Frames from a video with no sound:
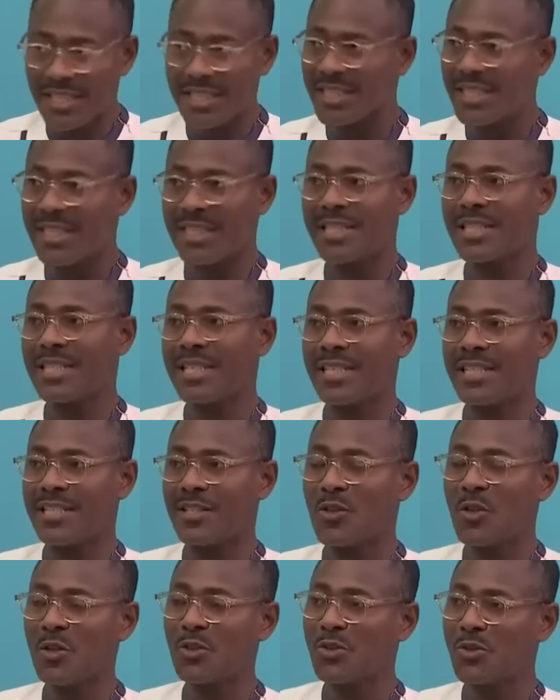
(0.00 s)
So
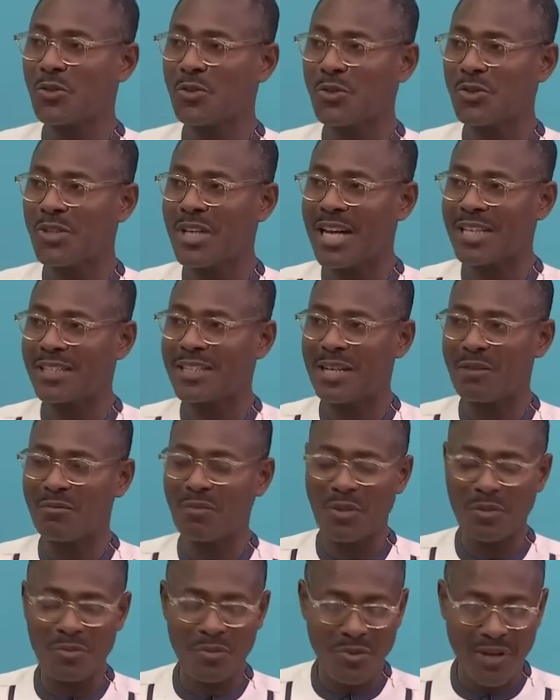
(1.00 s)
it's not true that some
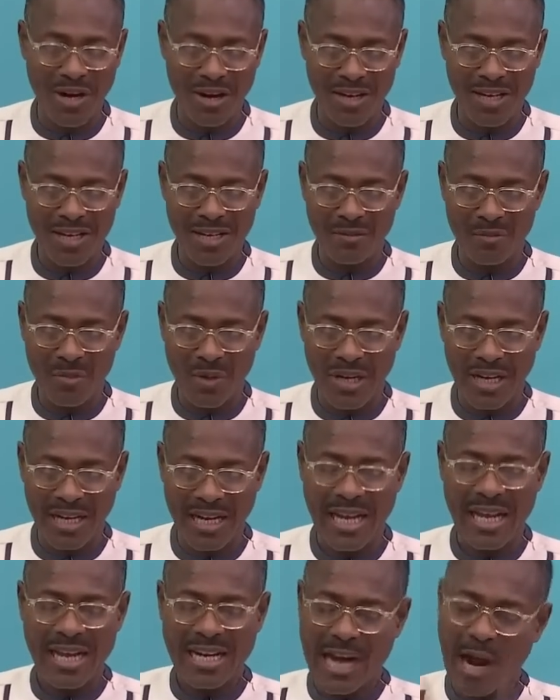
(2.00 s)
people are born
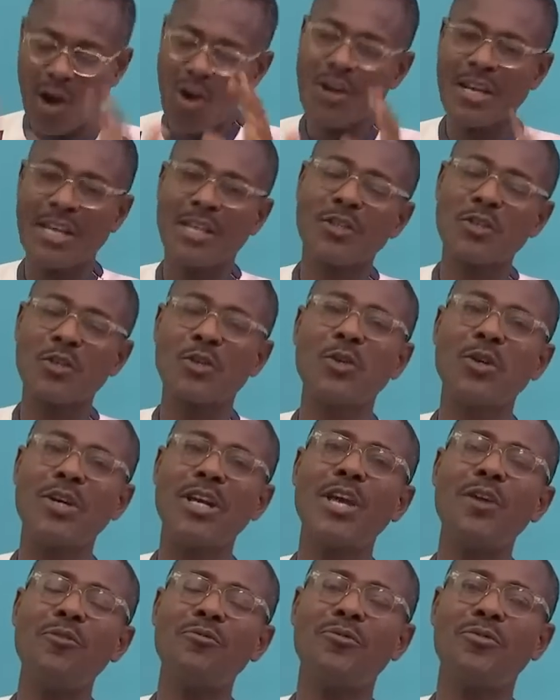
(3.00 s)
alive. Now, okay, so
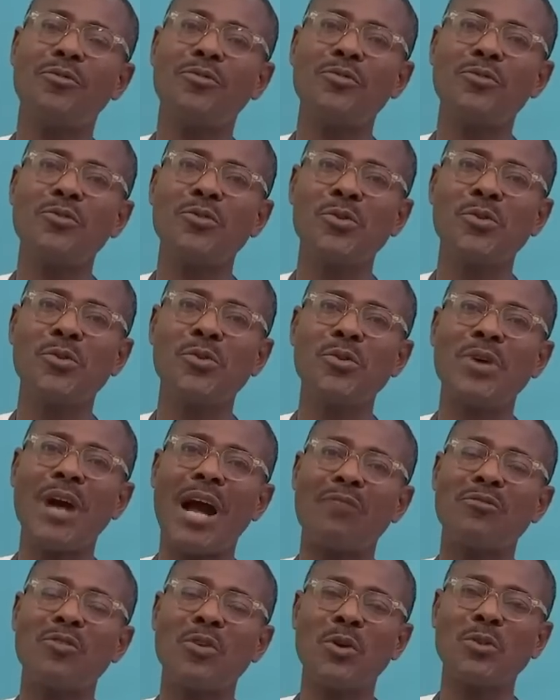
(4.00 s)
if you
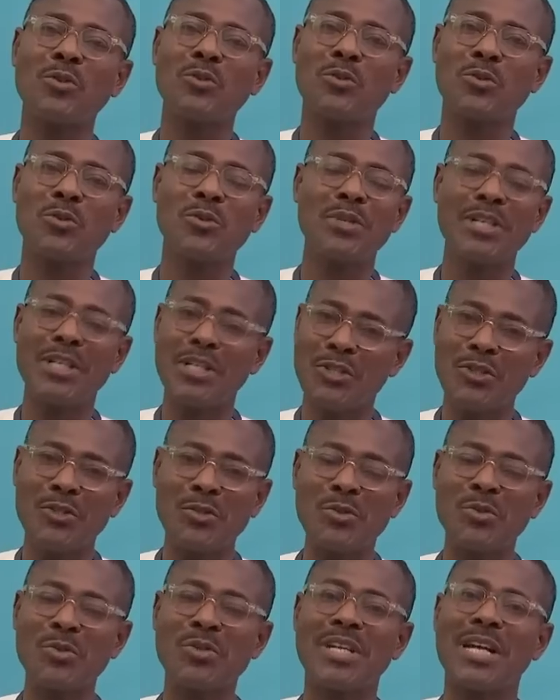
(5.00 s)
have gone through
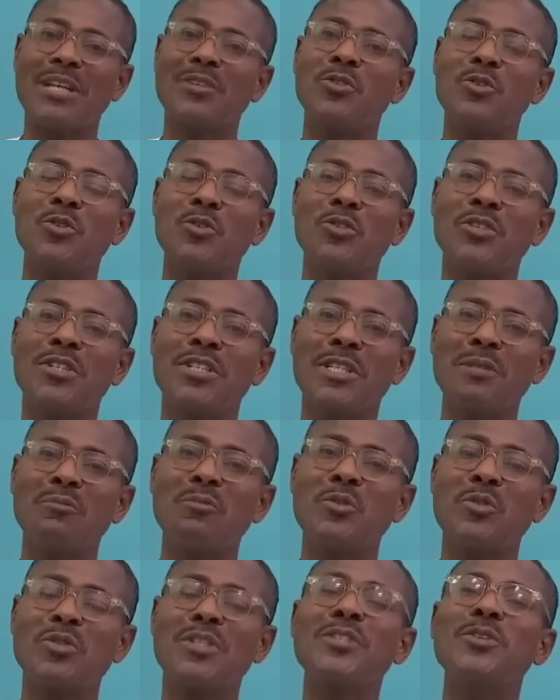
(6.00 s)
issues and you seem
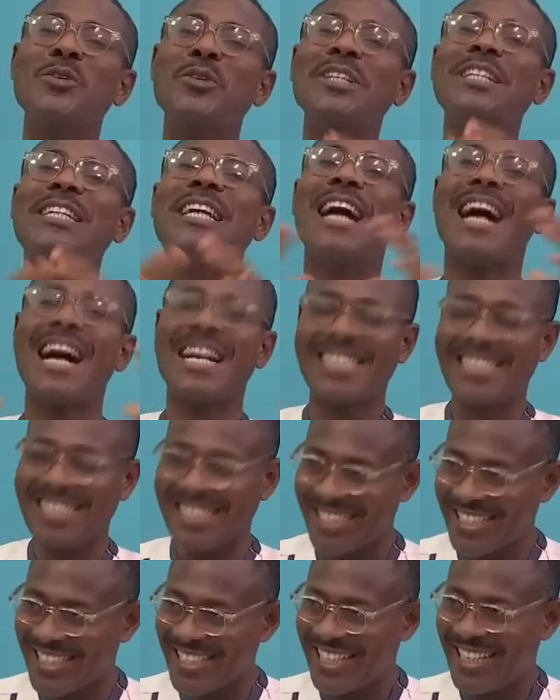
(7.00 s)
to see only the
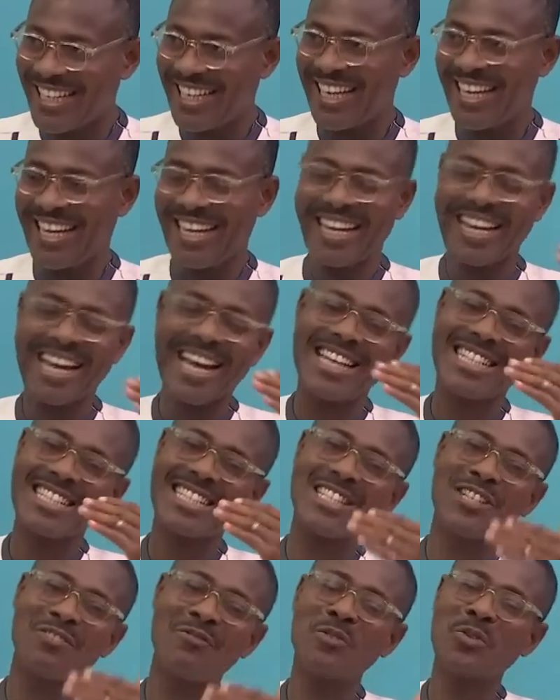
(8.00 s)
ashes and can't
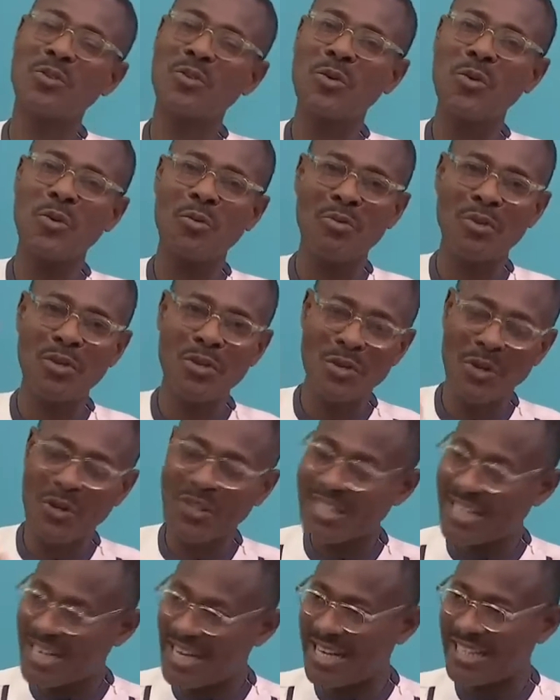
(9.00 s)
seem to go
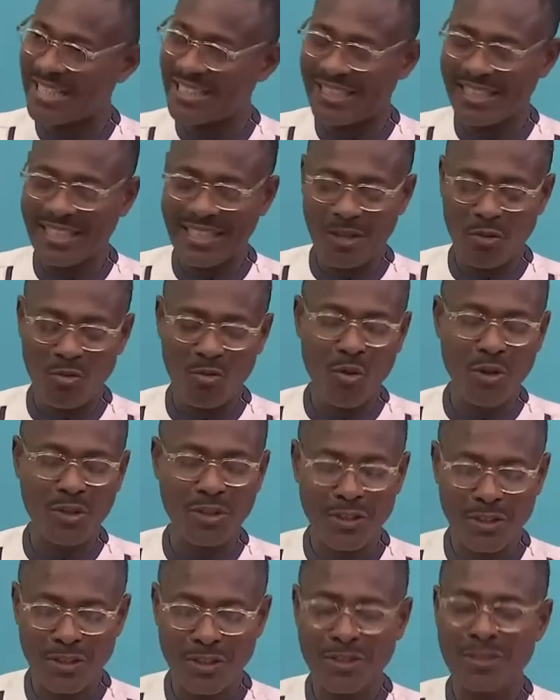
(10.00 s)
beyond that,
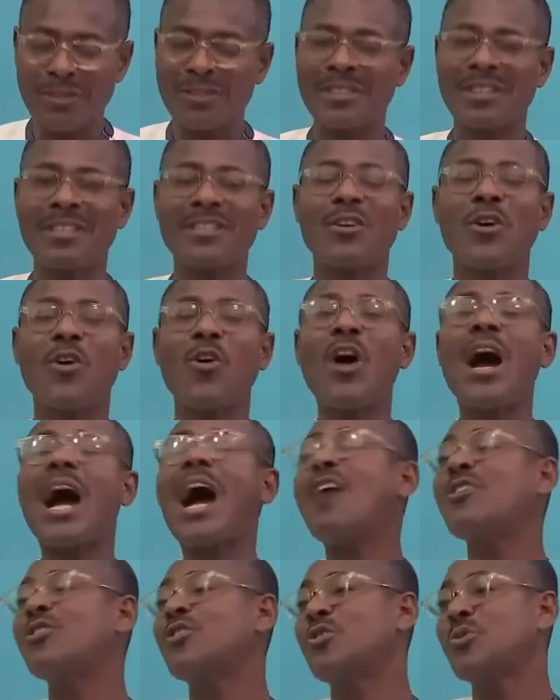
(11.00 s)
what or
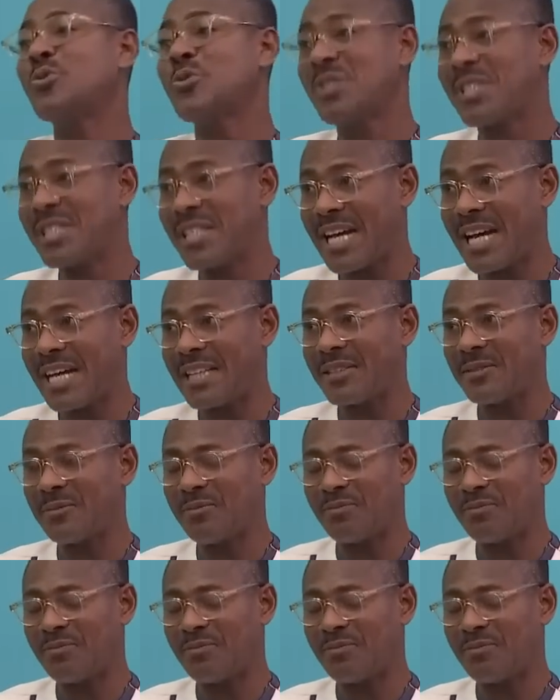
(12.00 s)
how do you start?